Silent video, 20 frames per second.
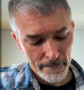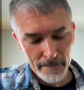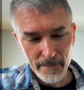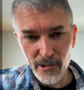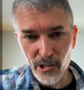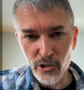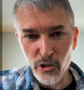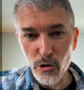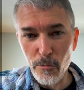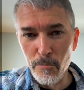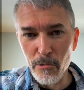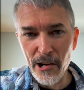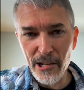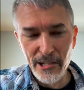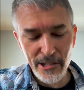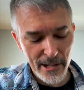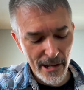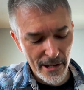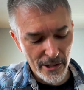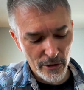the two bridge
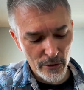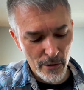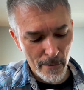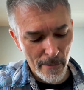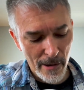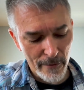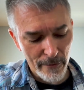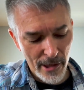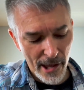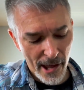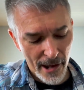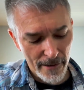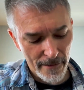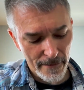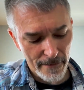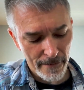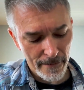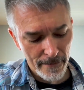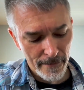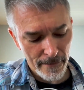sets are above that,
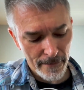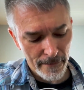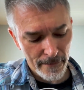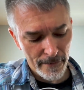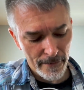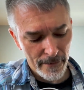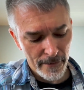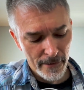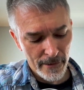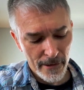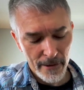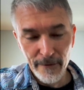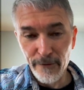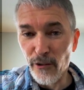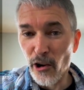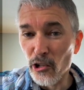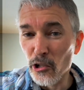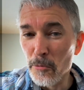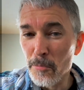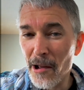
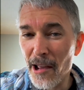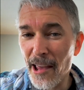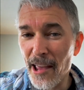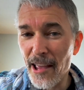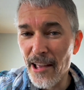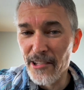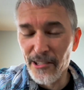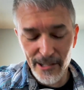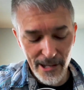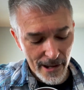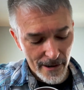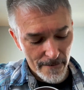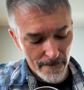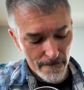followed by a headset.